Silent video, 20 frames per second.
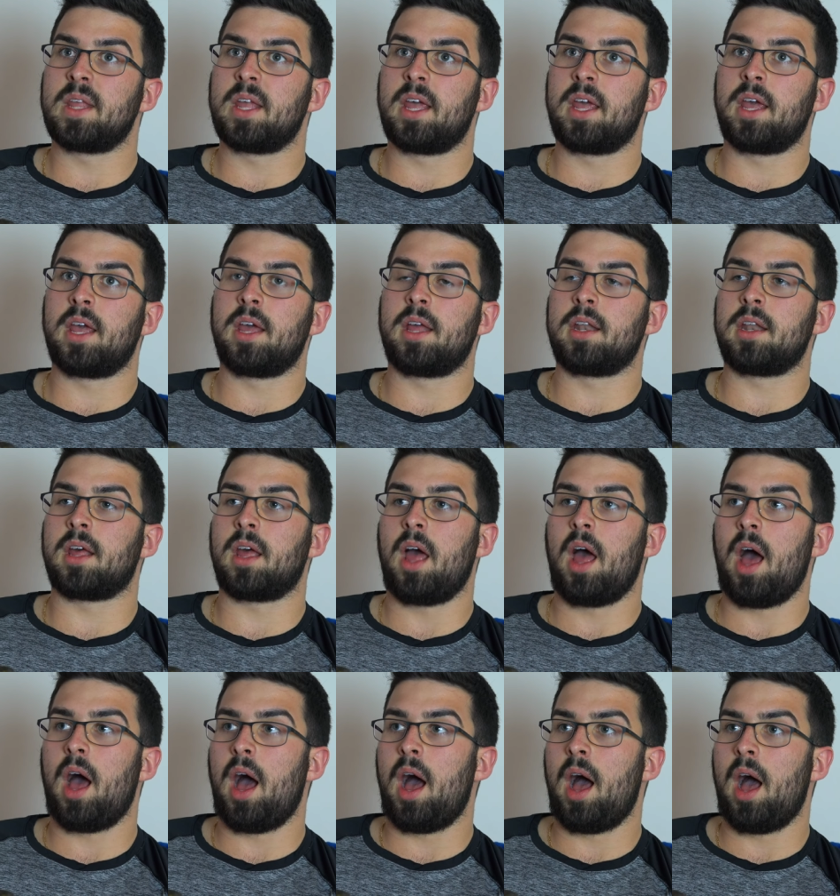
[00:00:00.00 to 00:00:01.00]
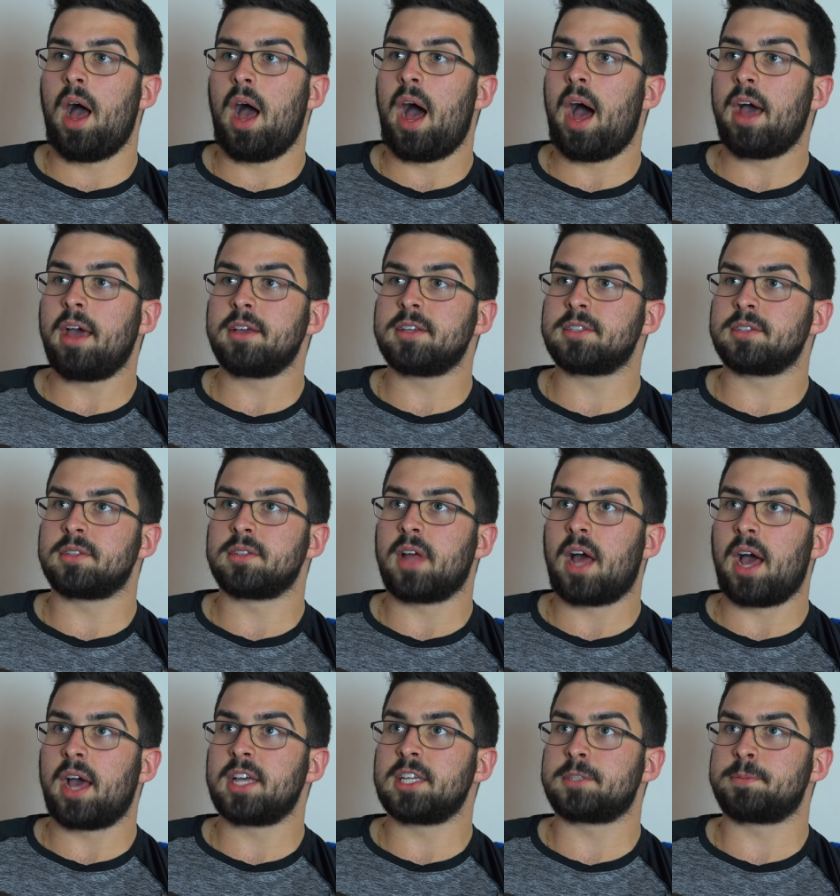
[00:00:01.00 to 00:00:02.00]
And I,
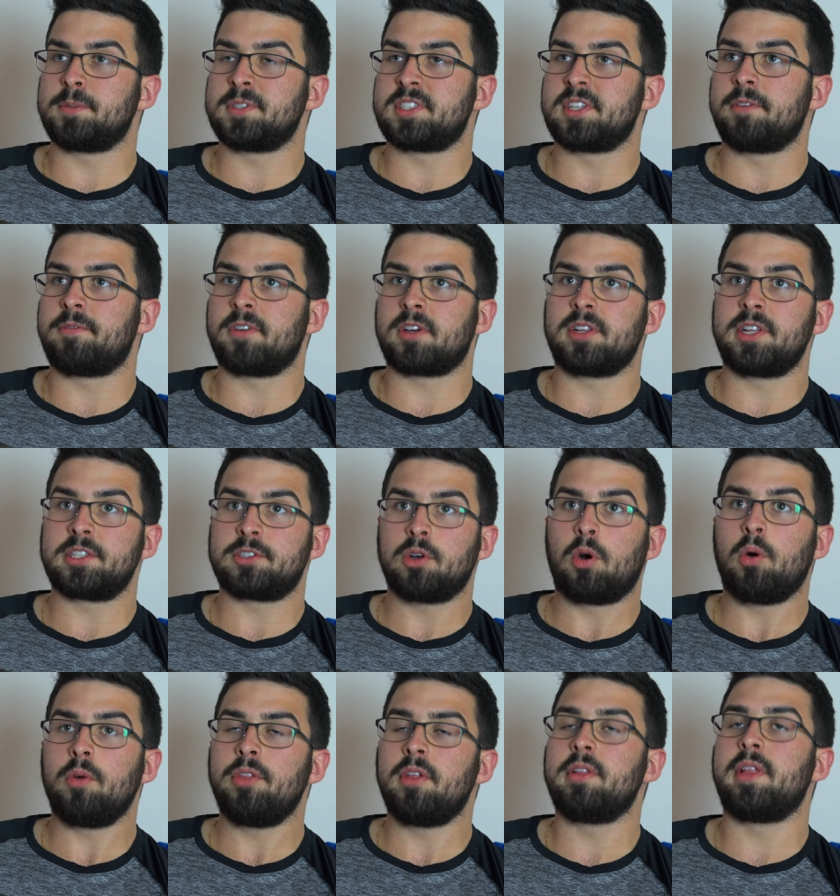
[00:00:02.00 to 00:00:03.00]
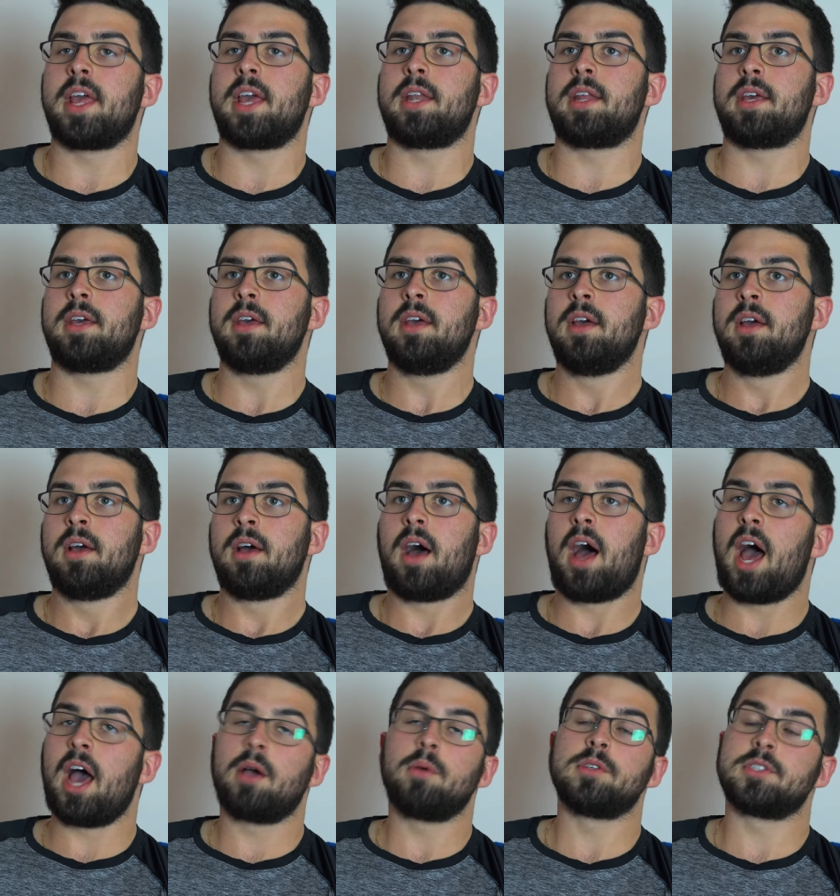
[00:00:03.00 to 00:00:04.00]
I specifically told the lady
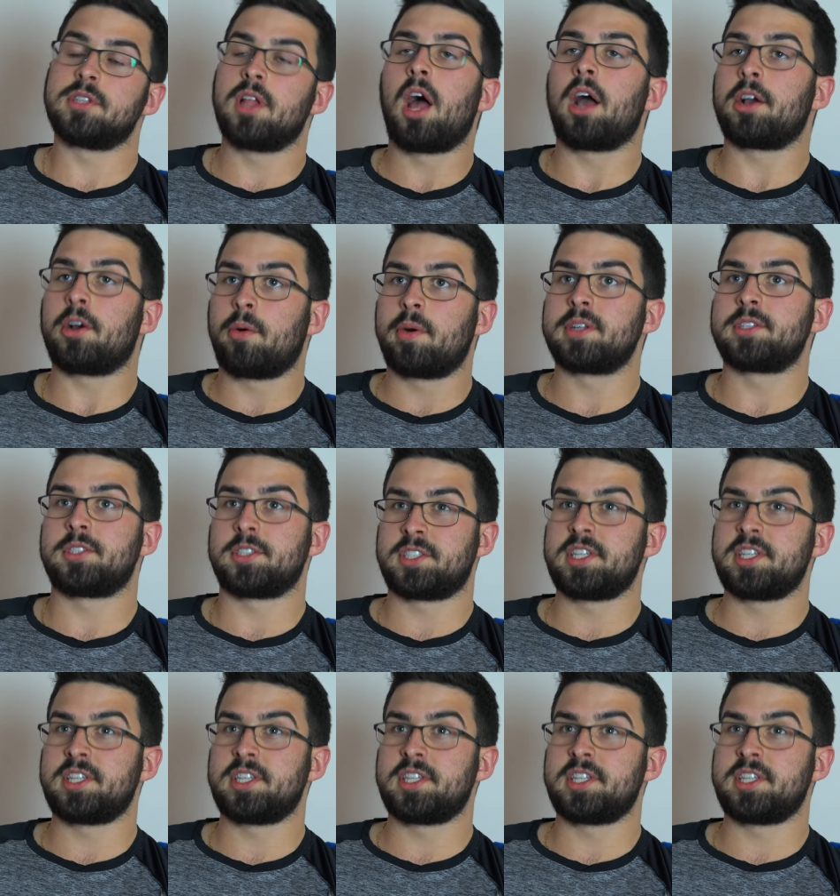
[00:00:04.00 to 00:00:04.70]
I was not going to